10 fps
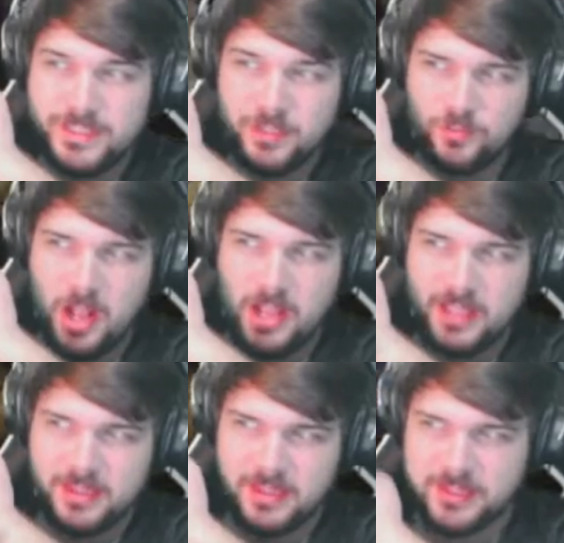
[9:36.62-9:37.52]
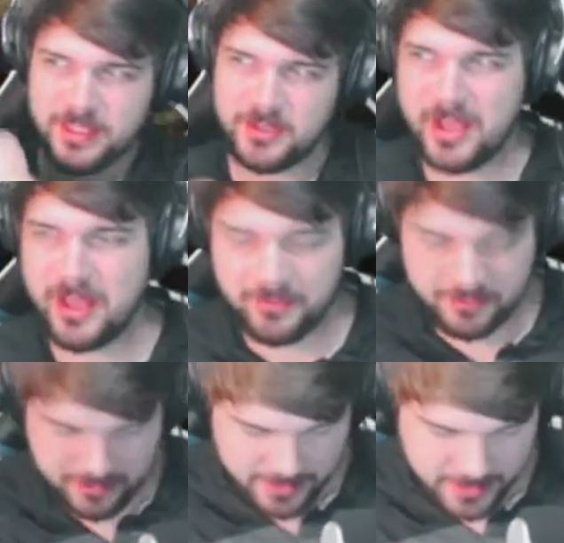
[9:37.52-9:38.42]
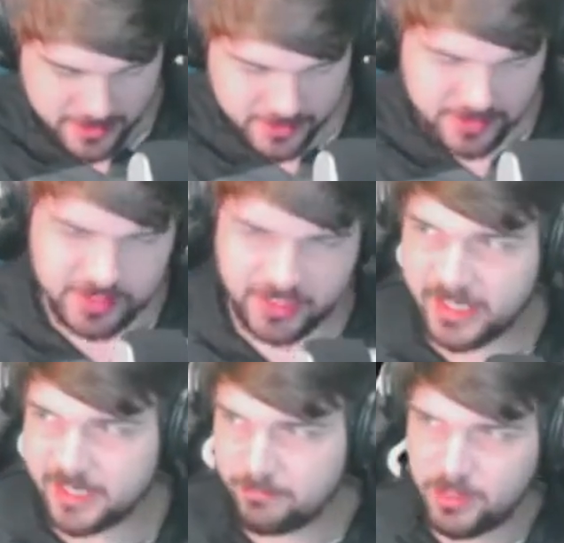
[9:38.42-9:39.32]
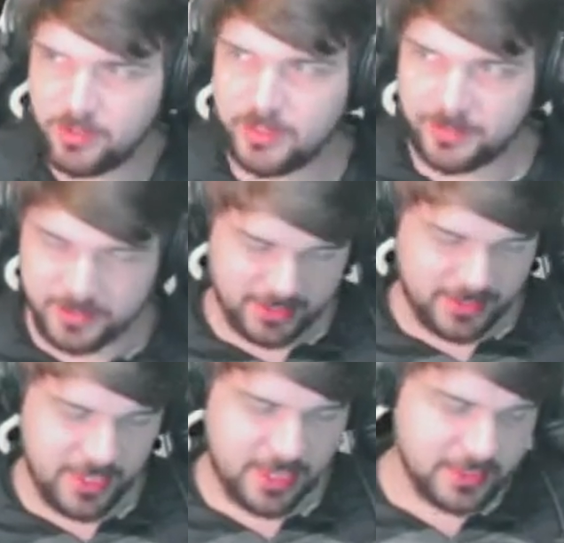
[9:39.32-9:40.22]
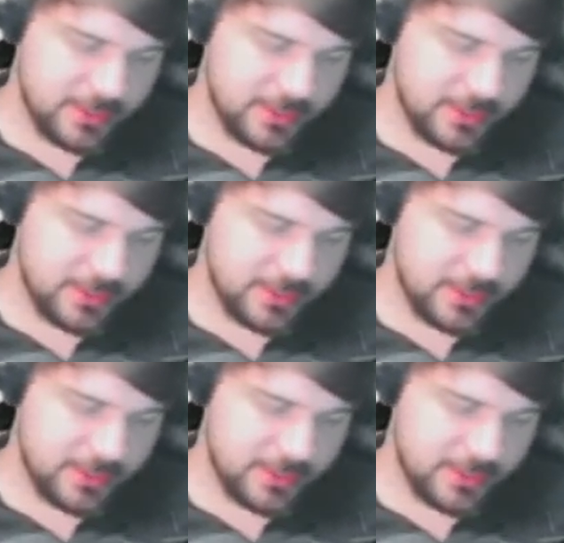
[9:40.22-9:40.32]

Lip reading: rocket thing that you have and just like blow it up like that.